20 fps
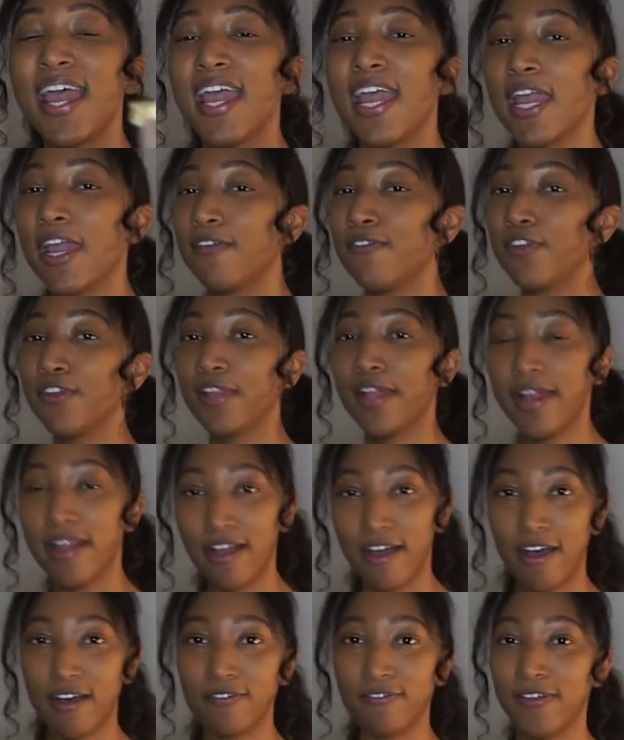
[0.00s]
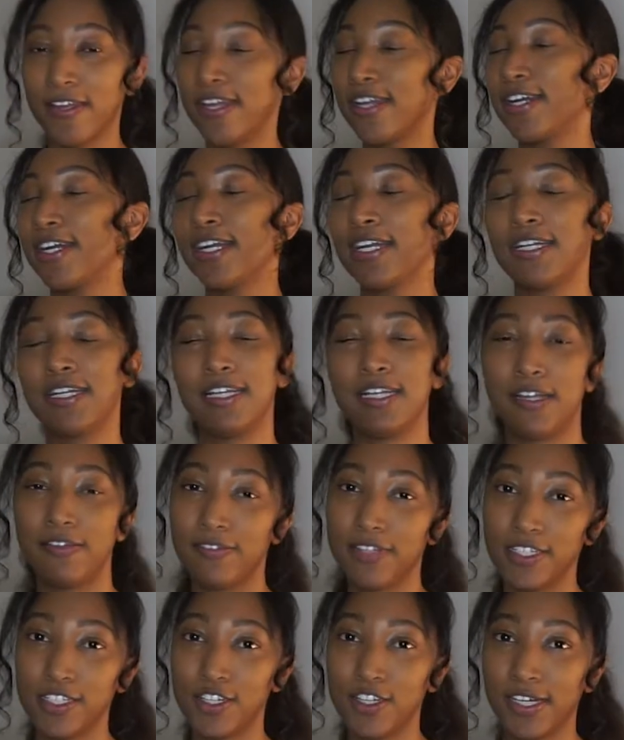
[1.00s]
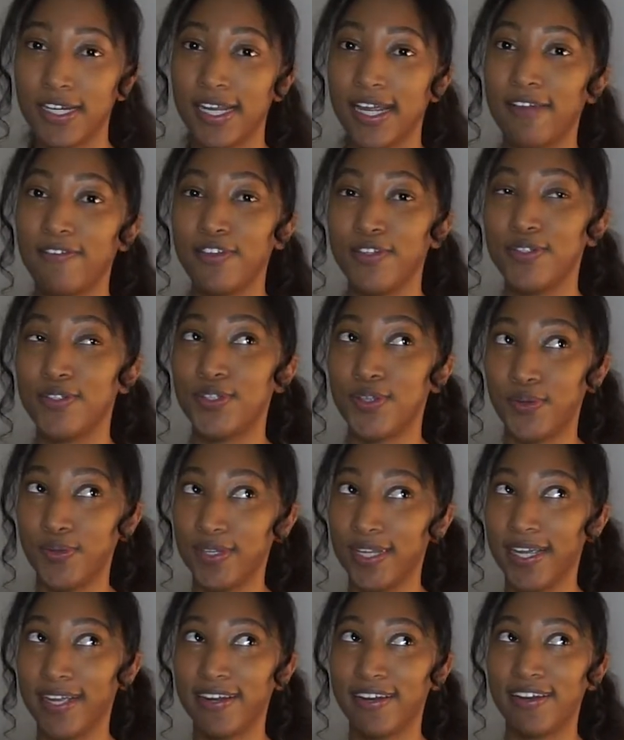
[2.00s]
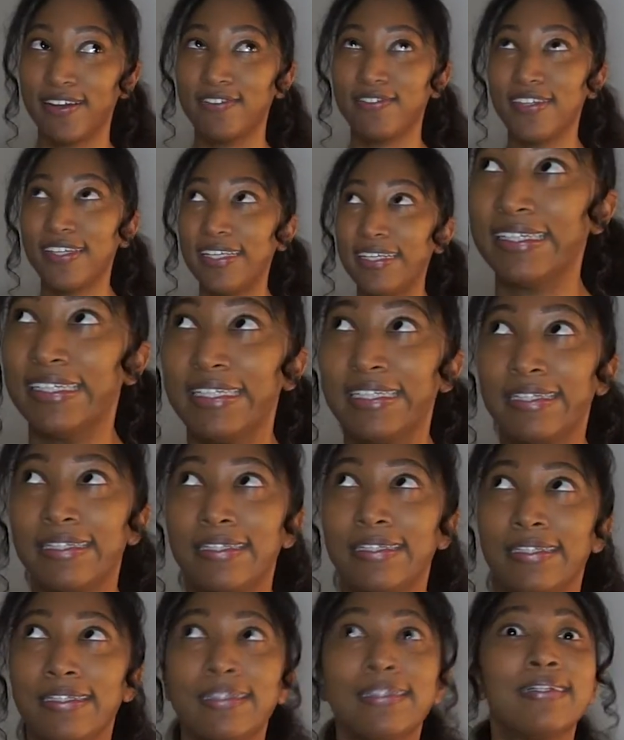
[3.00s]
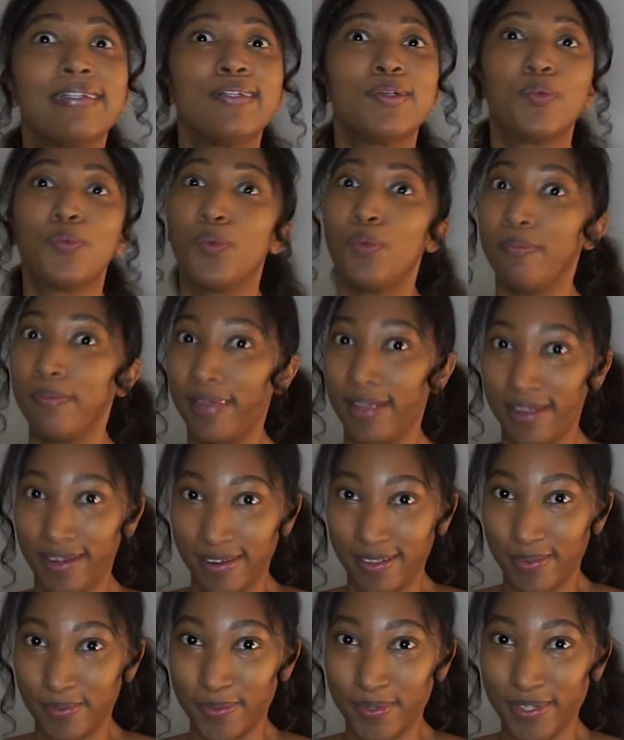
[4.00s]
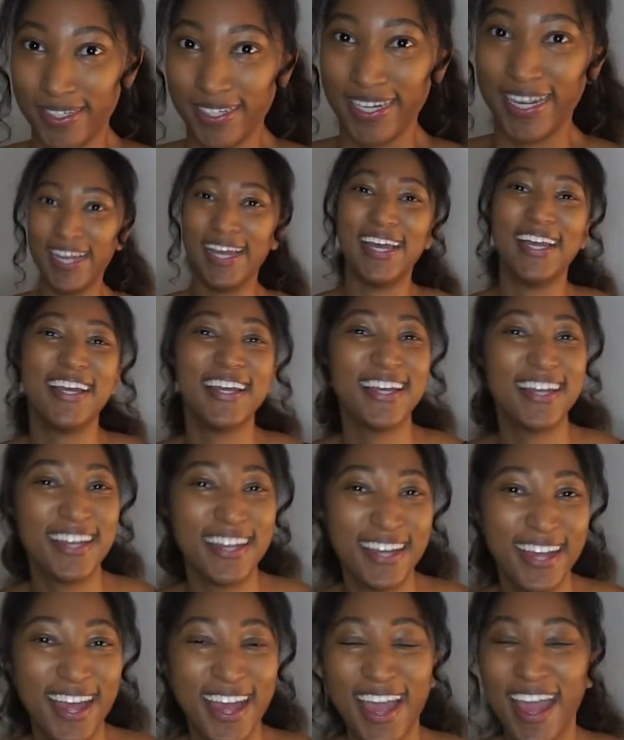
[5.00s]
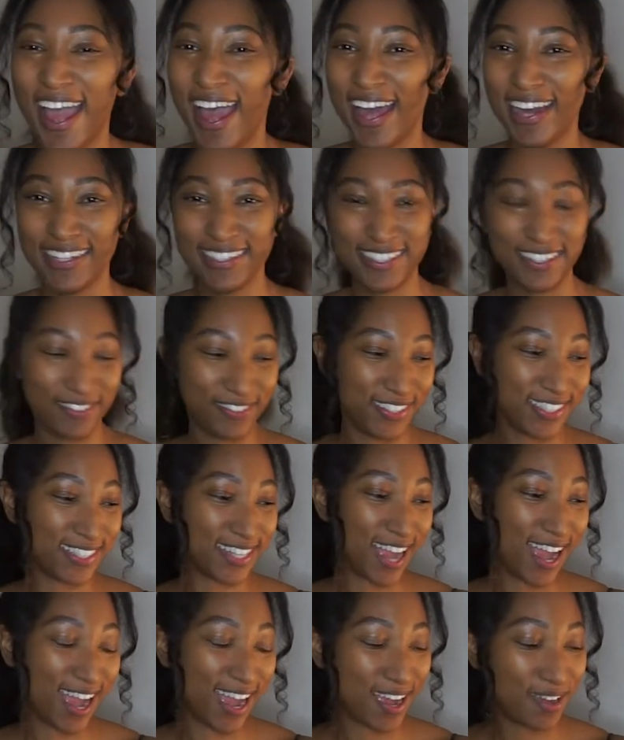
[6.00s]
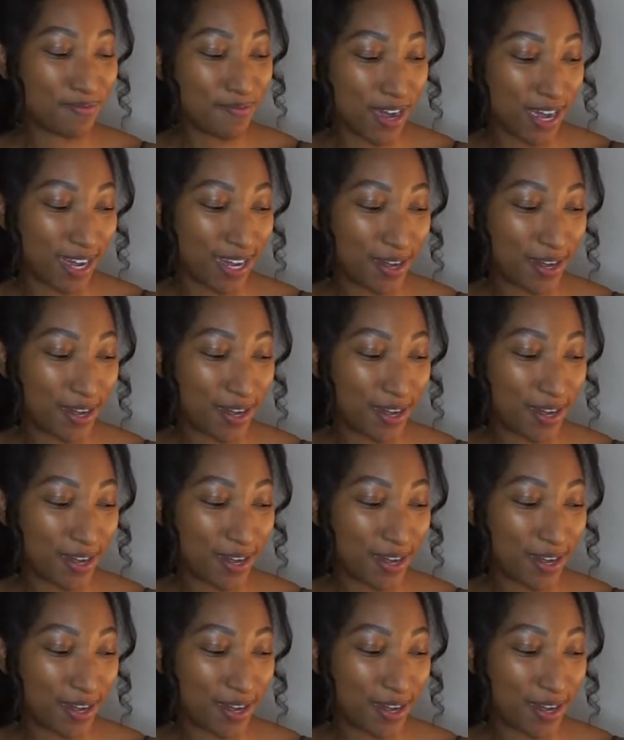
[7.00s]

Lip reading: If you like coffee, you're gonna love this drink. If you don't like coffee, we'll make another one at a different time.